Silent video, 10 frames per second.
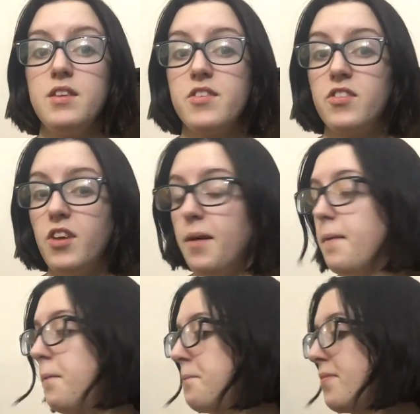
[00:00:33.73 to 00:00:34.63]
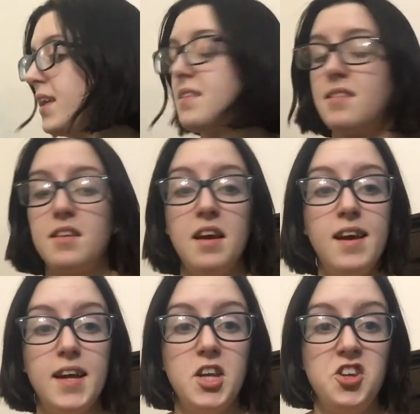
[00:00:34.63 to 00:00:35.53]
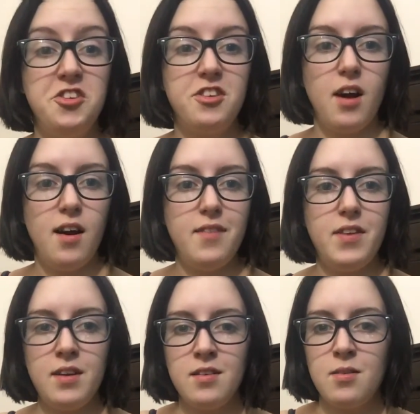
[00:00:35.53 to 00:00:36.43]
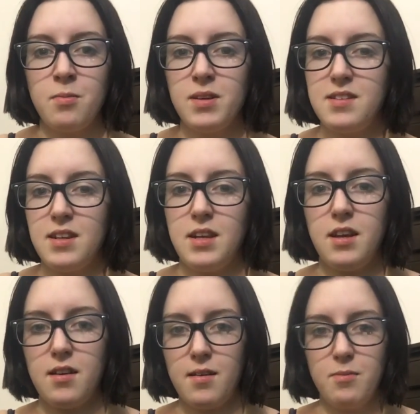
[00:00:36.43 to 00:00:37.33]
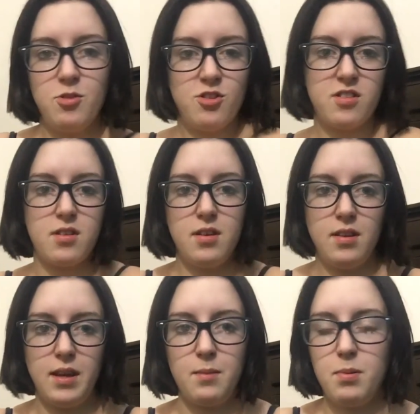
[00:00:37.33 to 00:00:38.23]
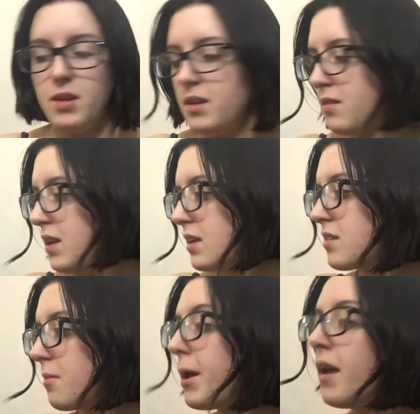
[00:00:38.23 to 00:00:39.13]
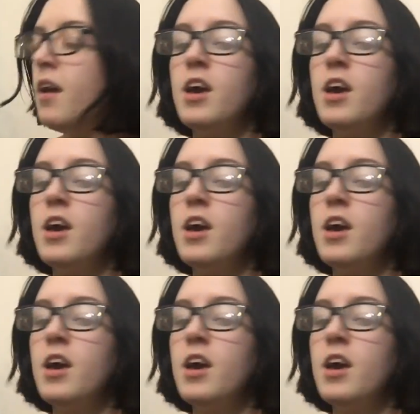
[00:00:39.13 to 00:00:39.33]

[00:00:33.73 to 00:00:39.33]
So let's dive into what's in here. I'm just gonna like put it next to me.